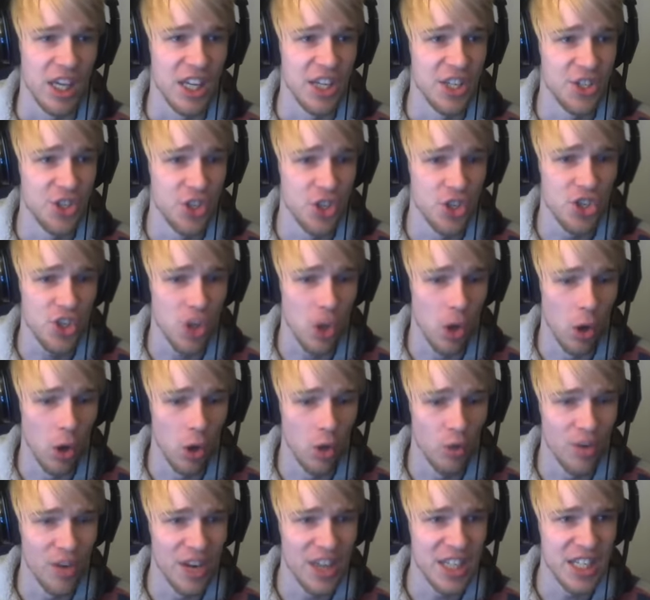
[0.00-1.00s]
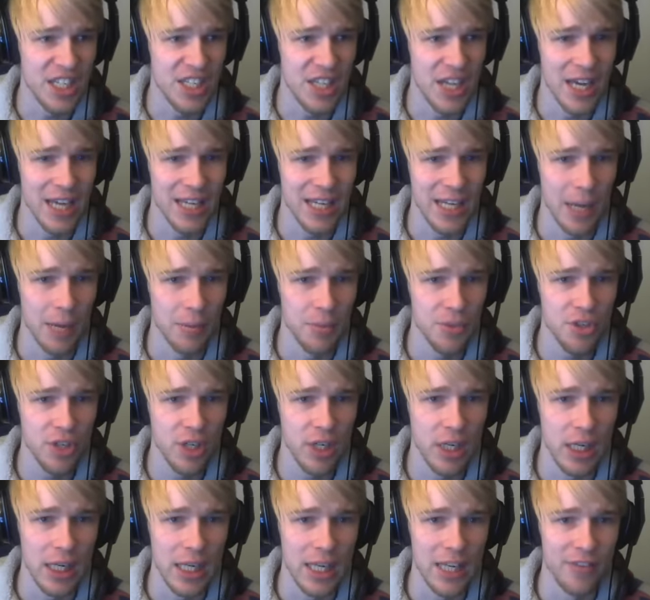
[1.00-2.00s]
He's just already dead. I'm just
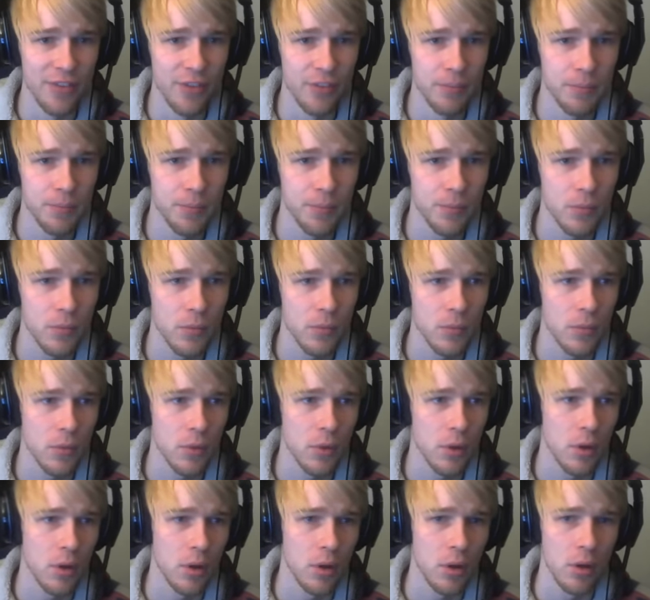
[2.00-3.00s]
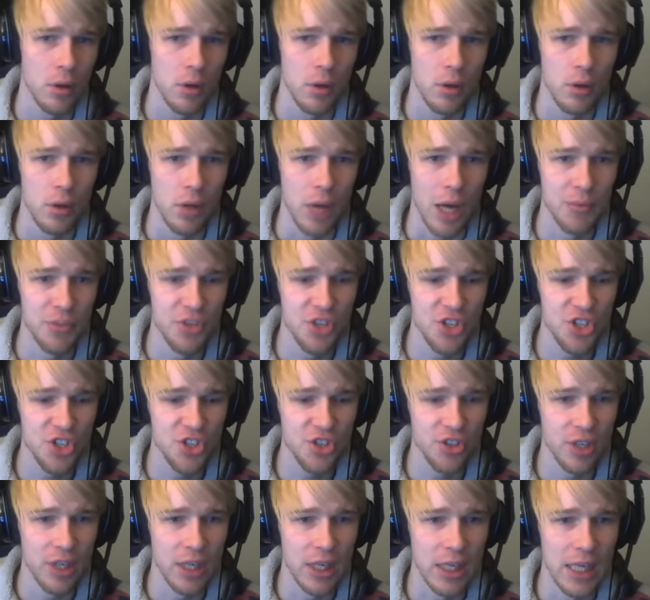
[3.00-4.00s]
going to leave him. I'm
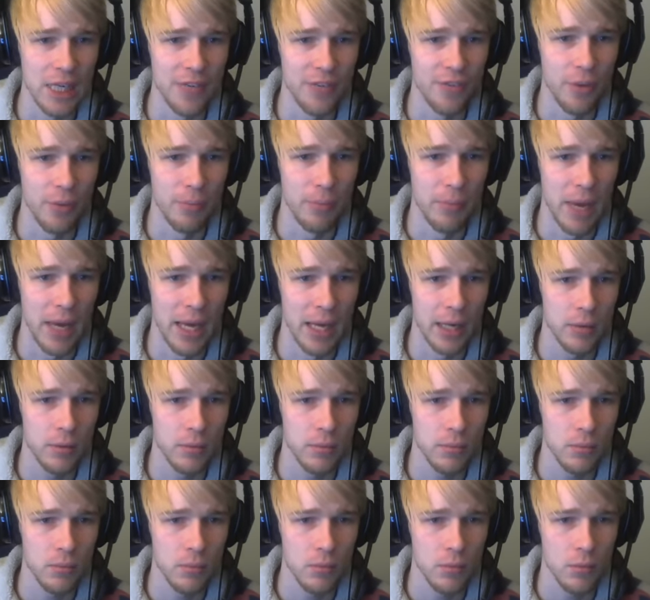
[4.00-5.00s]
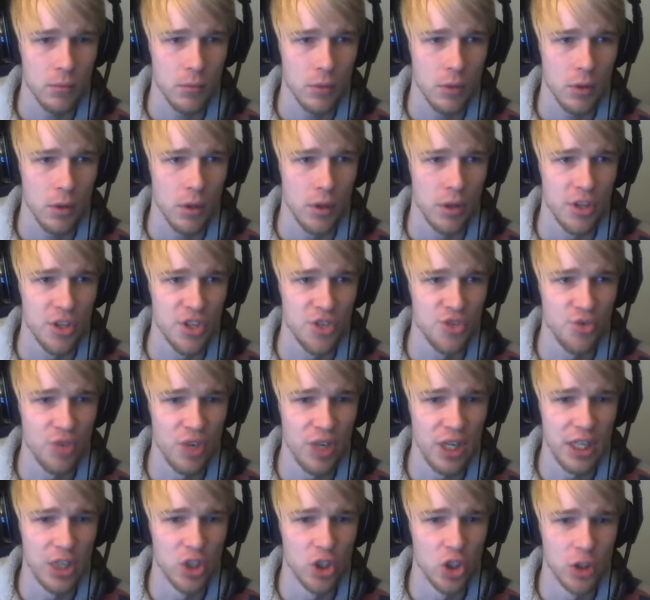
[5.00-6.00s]
just going to leave him, man. There's
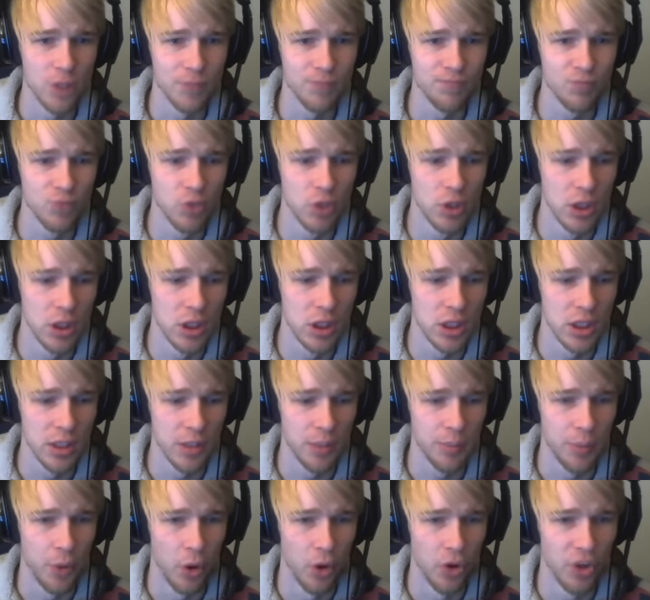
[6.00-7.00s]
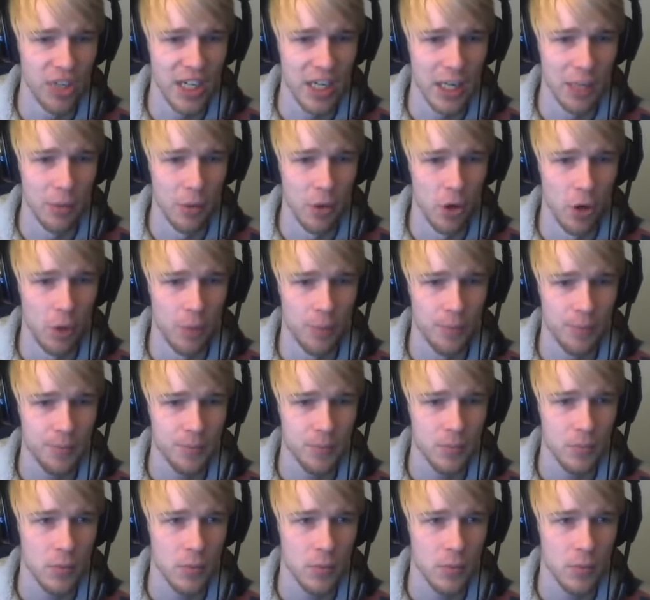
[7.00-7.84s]
really no uh, point anymore.